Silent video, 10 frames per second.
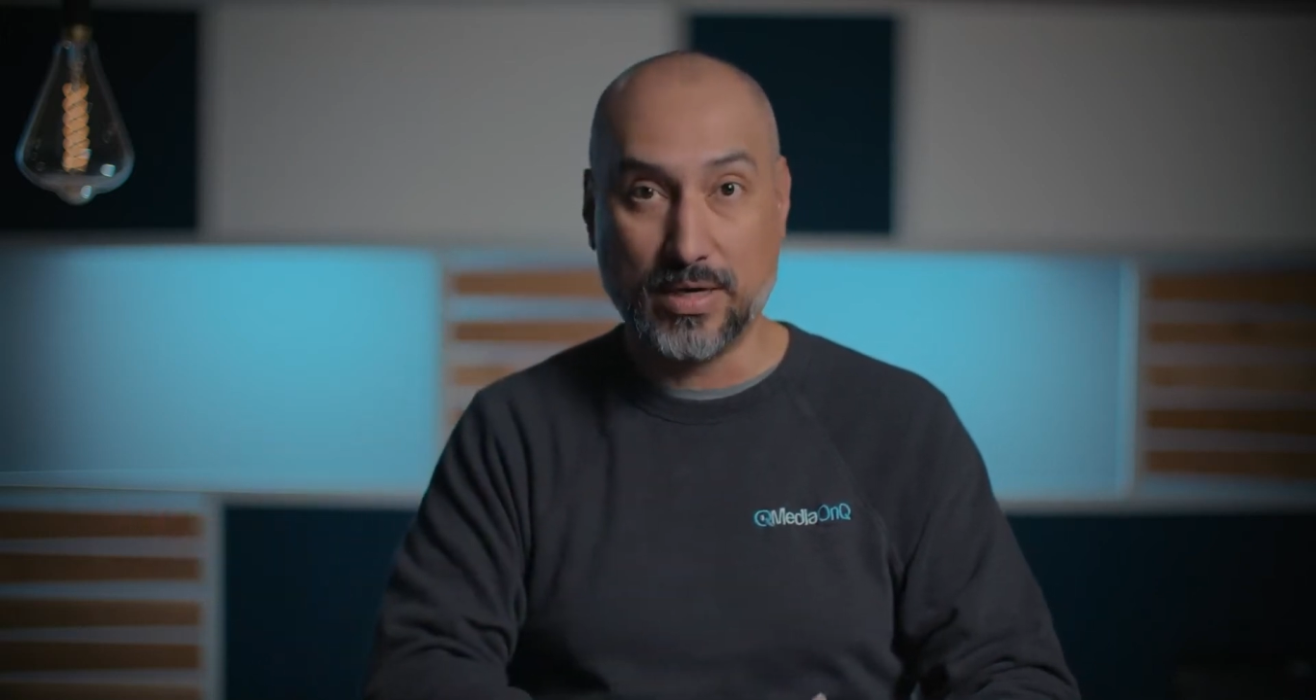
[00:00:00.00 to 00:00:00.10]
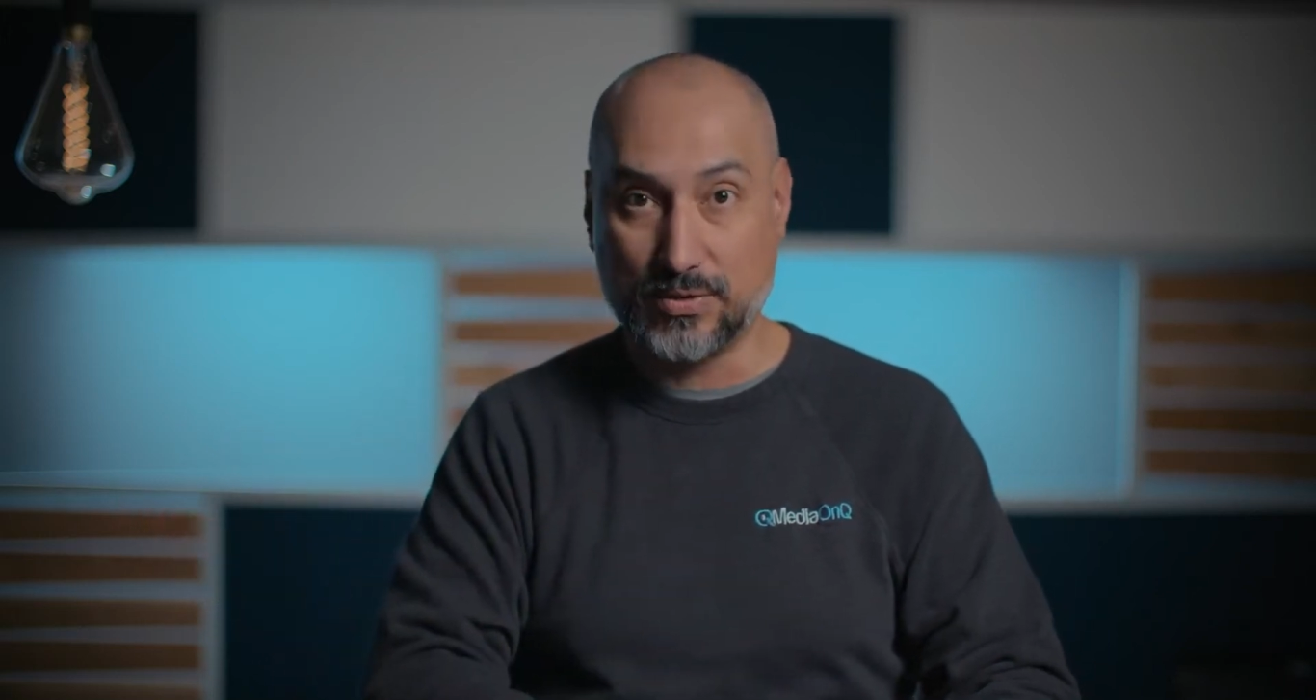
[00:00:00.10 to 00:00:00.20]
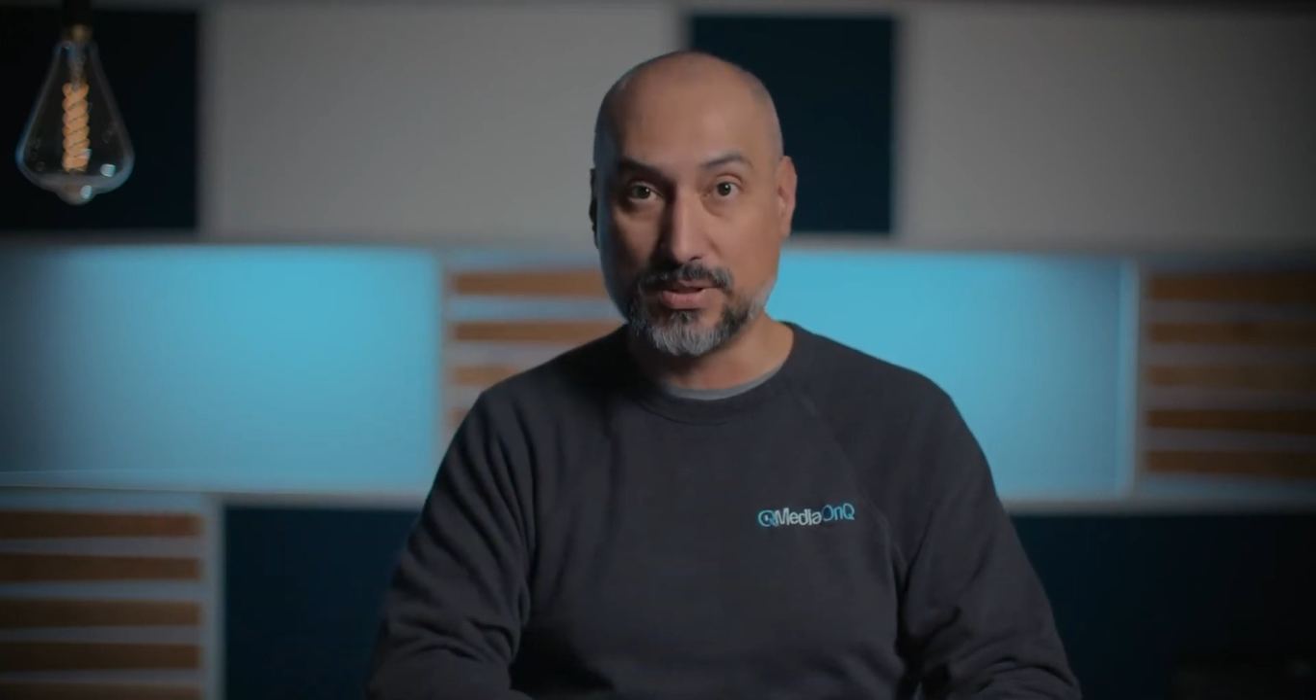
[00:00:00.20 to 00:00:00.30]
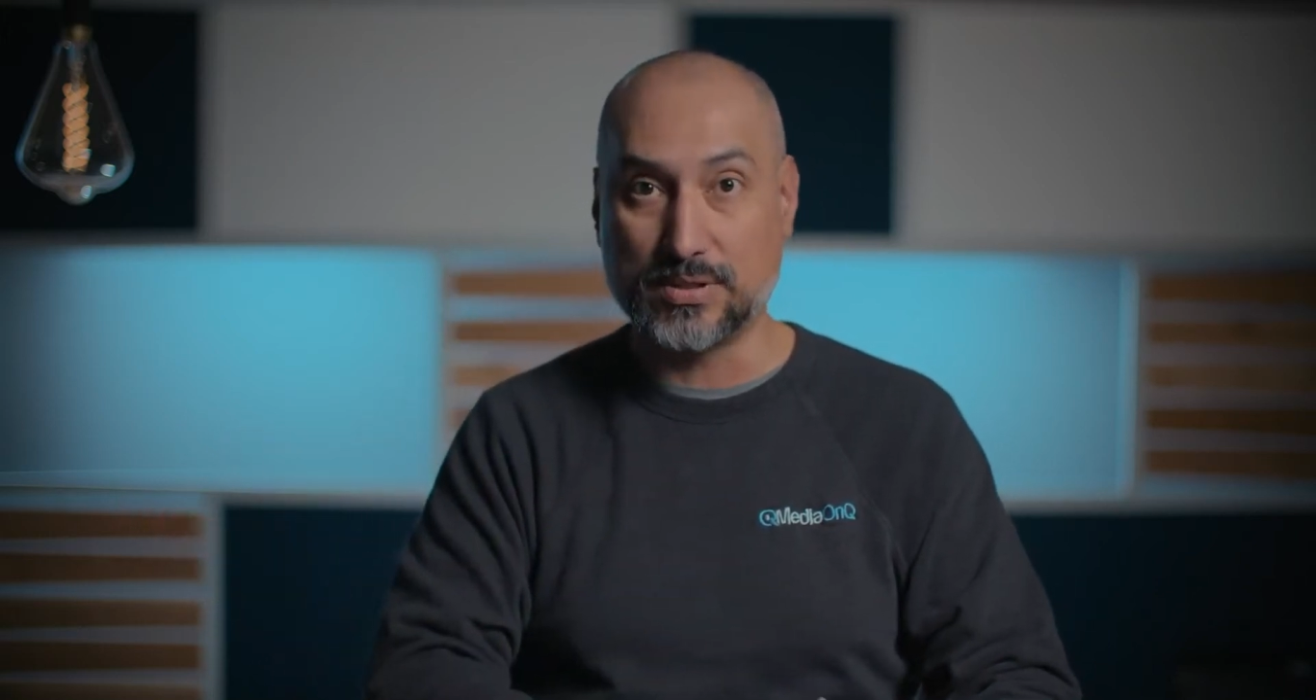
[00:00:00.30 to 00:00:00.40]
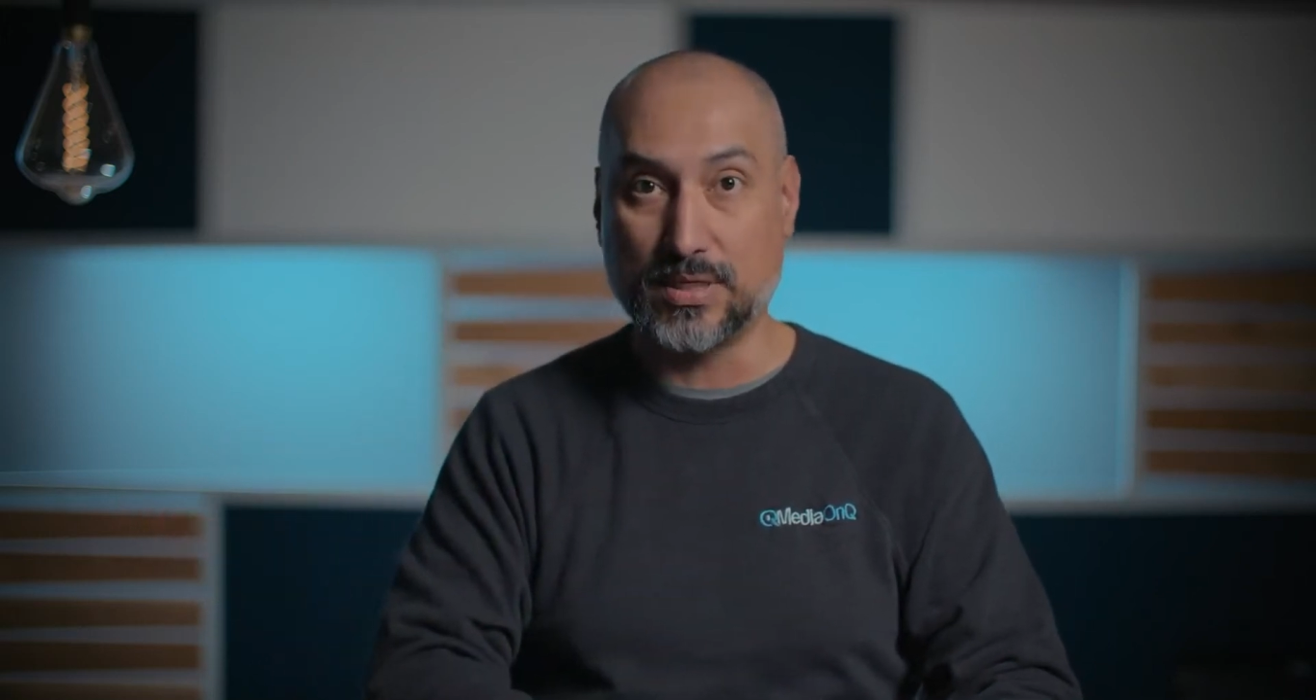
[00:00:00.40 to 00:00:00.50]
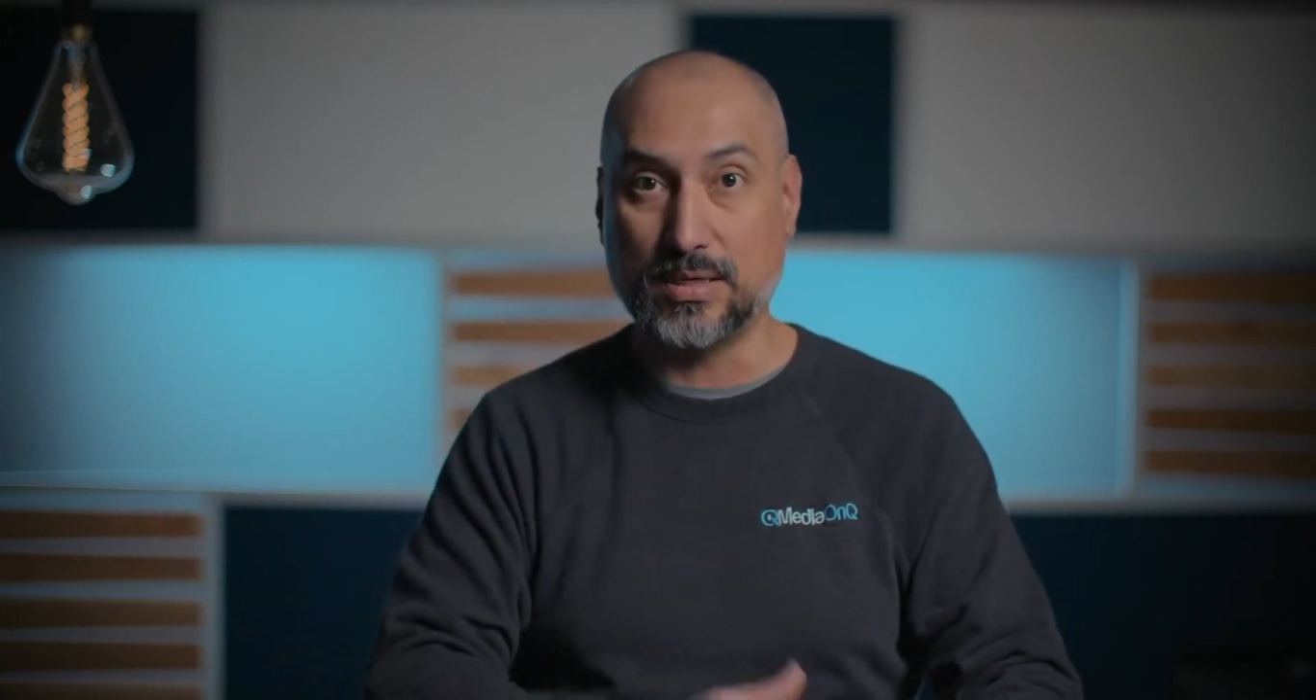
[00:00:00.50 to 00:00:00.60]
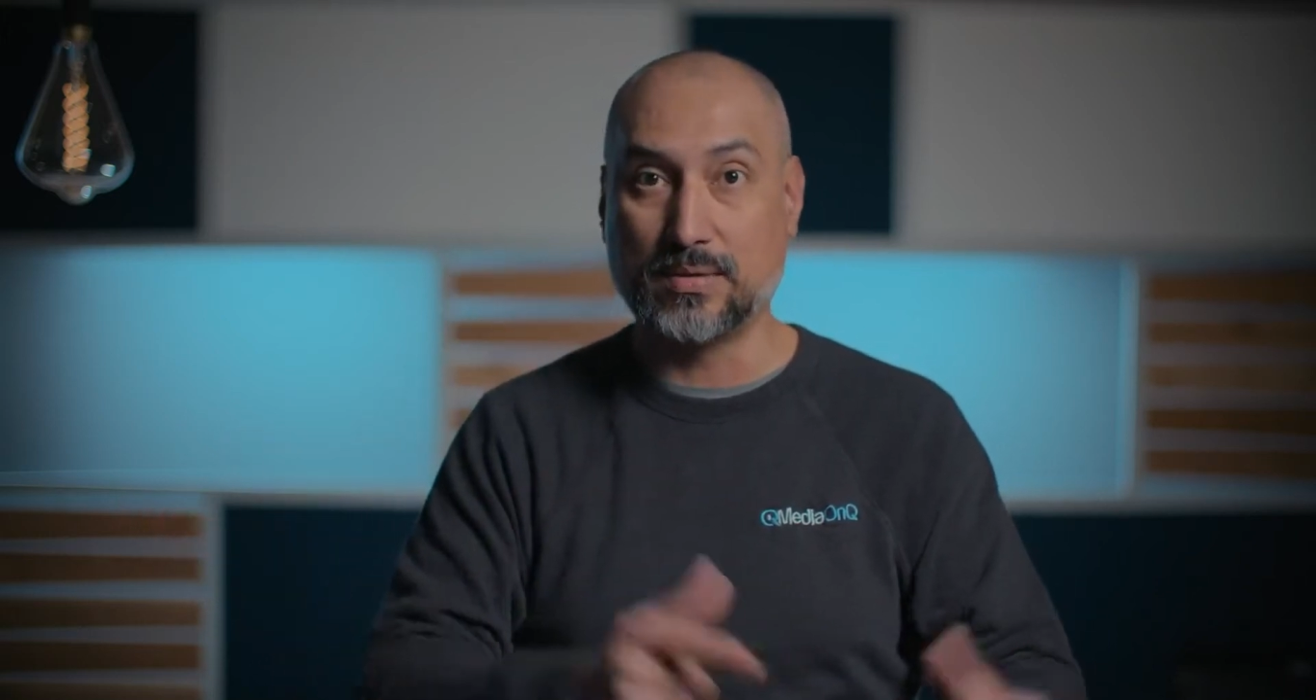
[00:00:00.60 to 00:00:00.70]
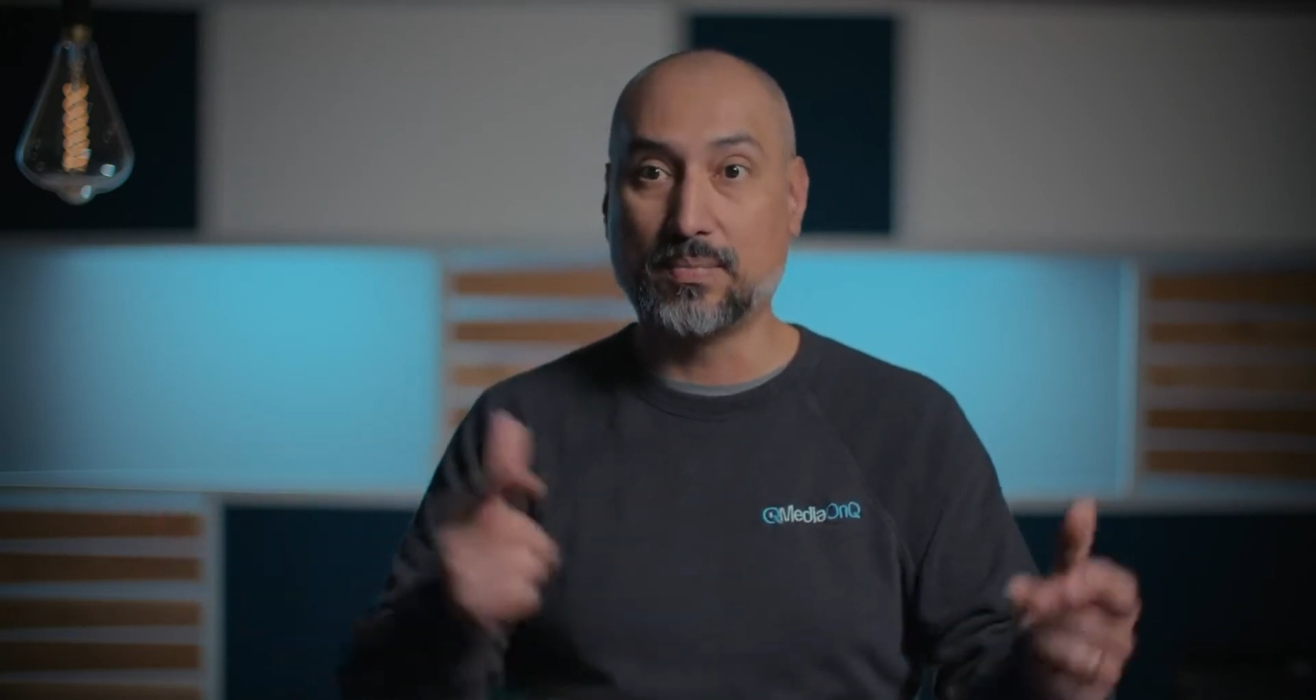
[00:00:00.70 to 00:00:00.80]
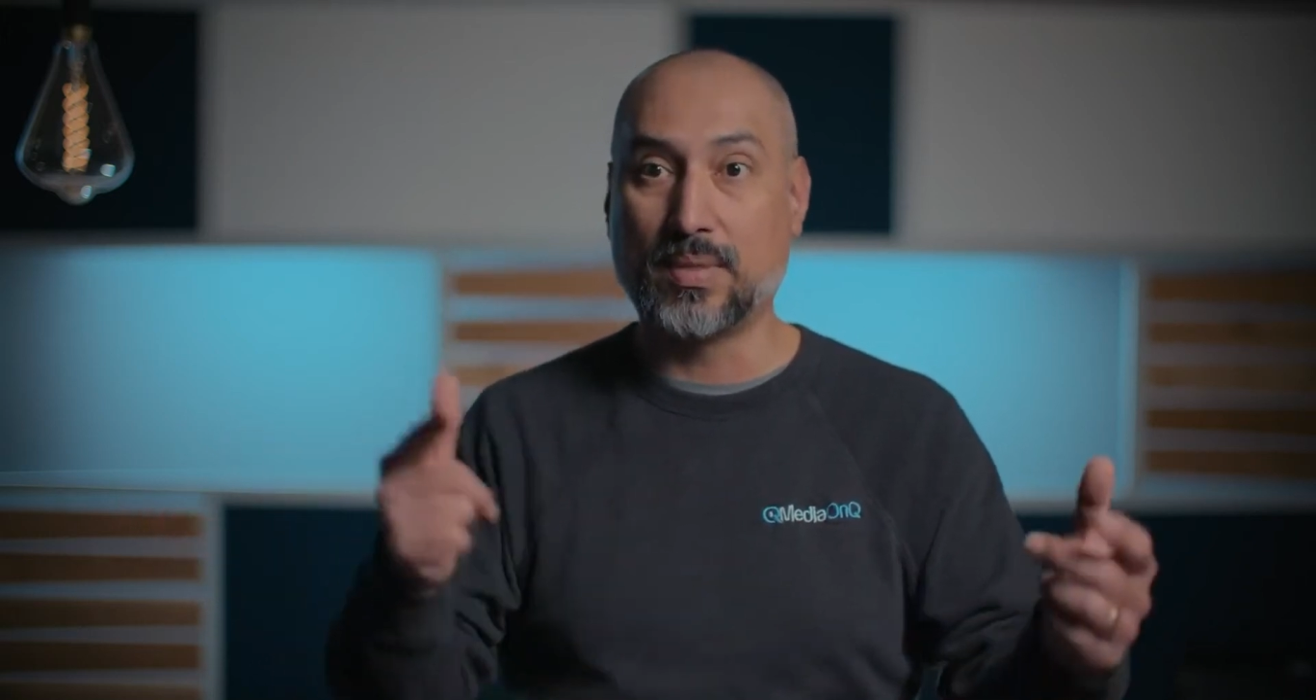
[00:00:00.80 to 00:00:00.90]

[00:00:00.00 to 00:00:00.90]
interested